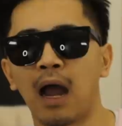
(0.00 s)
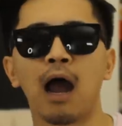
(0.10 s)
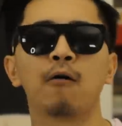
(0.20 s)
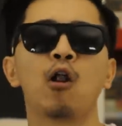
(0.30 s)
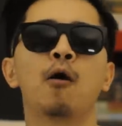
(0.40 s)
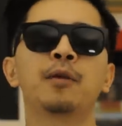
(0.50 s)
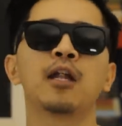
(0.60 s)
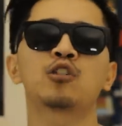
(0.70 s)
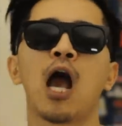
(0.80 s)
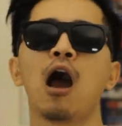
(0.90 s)
Hello,
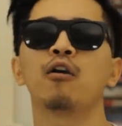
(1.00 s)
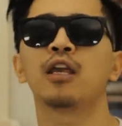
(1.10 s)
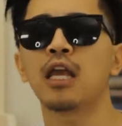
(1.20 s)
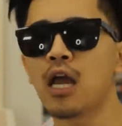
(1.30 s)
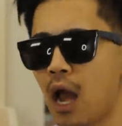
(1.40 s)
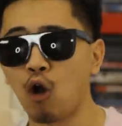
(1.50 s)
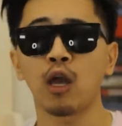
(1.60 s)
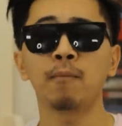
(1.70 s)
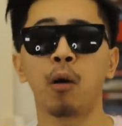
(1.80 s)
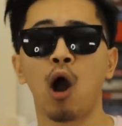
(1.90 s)
Peter Chow here.
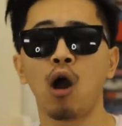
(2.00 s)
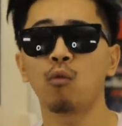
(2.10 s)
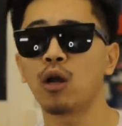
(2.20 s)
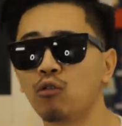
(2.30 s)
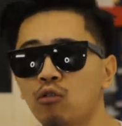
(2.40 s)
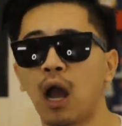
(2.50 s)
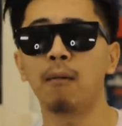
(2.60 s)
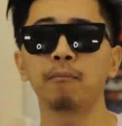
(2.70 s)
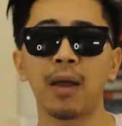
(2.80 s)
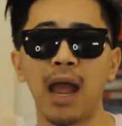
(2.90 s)
Logan Paul want to
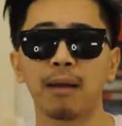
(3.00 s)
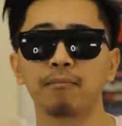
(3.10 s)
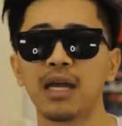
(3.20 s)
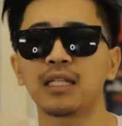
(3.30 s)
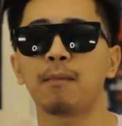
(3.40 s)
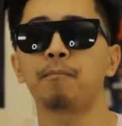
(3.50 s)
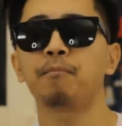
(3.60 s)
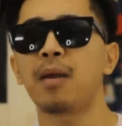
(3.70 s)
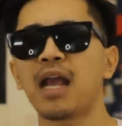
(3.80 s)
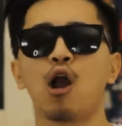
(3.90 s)
come back, make the
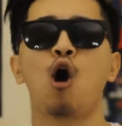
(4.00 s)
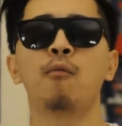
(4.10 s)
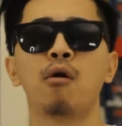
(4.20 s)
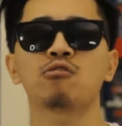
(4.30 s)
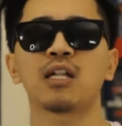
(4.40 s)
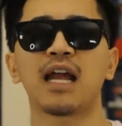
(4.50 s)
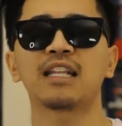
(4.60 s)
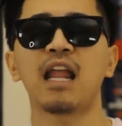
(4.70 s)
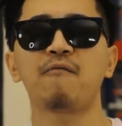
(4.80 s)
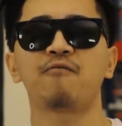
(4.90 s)
big almost like
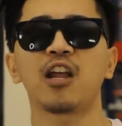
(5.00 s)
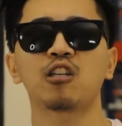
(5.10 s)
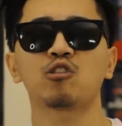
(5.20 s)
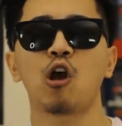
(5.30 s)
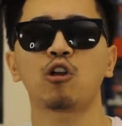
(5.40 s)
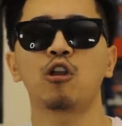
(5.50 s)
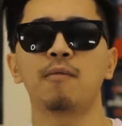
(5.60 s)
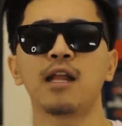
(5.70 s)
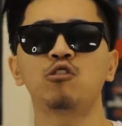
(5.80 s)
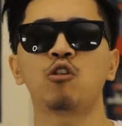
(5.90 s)
Netflix
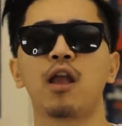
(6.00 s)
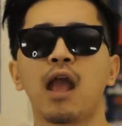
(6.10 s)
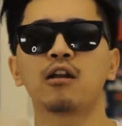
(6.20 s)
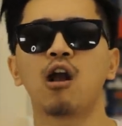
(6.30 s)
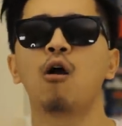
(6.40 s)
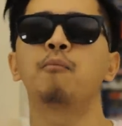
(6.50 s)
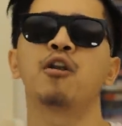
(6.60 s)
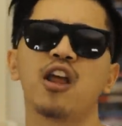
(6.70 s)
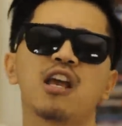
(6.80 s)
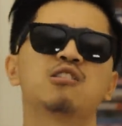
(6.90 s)
documentary and go,
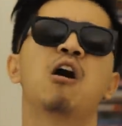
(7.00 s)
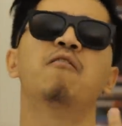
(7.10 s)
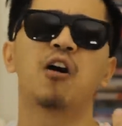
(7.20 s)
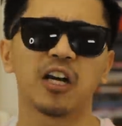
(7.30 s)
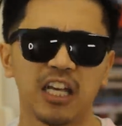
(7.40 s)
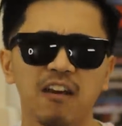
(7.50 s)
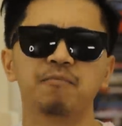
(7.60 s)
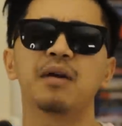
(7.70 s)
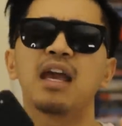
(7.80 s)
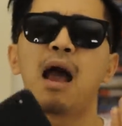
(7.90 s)
please
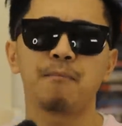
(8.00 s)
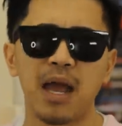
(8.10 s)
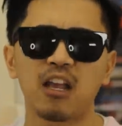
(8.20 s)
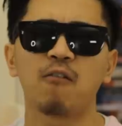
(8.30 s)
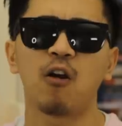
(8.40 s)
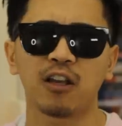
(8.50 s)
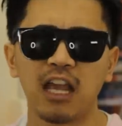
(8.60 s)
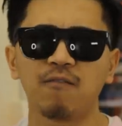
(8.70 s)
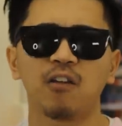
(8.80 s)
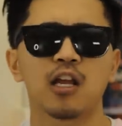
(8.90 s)
forgive me. I beg your
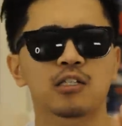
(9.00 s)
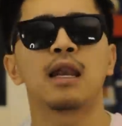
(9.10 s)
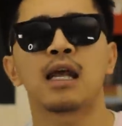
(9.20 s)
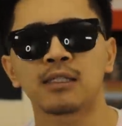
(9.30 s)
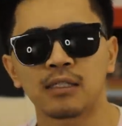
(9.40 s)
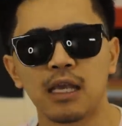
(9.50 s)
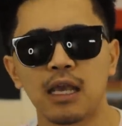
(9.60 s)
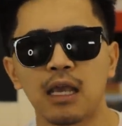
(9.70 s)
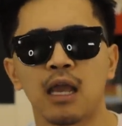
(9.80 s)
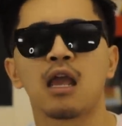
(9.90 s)
forgiveness. Let's
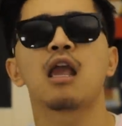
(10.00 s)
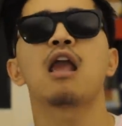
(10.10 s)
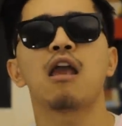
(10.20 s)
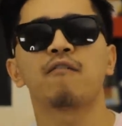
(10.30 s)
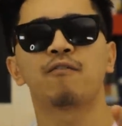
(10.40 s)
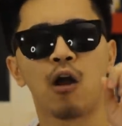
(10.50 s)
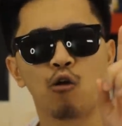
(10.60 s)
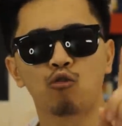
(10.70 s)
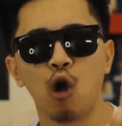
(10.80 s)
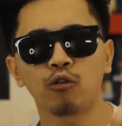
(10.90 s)
see if
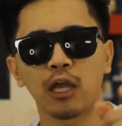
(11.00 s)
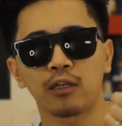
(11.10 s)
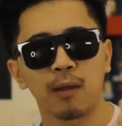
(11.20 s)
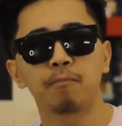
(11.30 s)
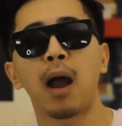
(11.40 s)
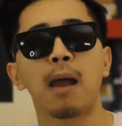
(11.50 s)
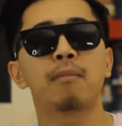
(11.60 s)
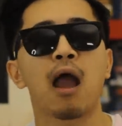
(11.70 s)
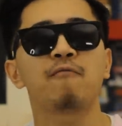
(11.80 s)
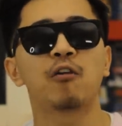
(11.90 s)
Logan can buy
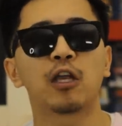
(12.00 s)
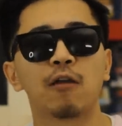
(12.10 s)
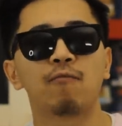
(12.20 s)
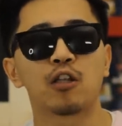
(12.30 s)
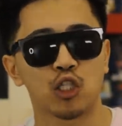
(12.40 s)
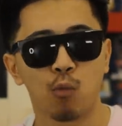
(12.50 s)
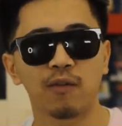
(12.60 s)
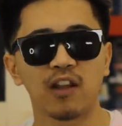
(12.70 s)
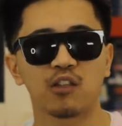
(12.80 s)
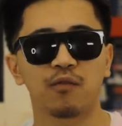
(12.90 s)
my forgiveness
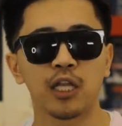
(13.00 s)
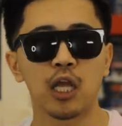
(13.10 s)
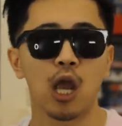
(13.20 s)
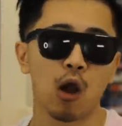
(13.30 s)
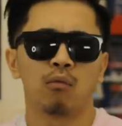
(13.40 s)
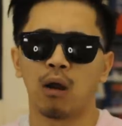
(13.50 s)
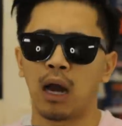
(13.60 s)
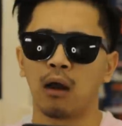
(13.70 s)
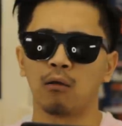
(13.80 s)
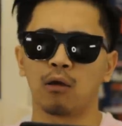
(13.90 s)
with this video.
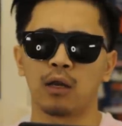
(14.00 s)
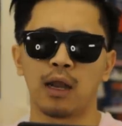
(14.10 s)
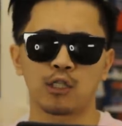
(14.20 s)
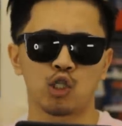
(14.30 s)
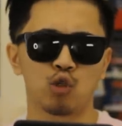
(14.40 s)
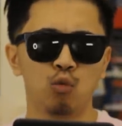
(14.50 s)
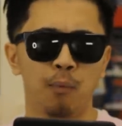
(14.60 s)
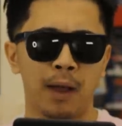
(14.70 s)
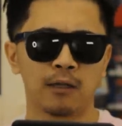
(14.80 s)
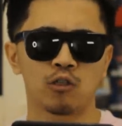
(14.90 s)
Wow, look at that
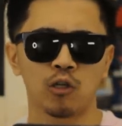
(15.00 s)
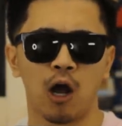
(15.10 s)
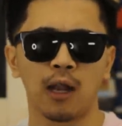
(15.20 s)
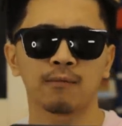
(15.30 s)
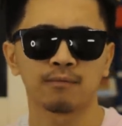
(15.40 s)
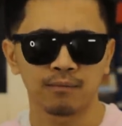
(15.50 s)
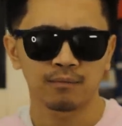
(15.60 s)
swooping shot.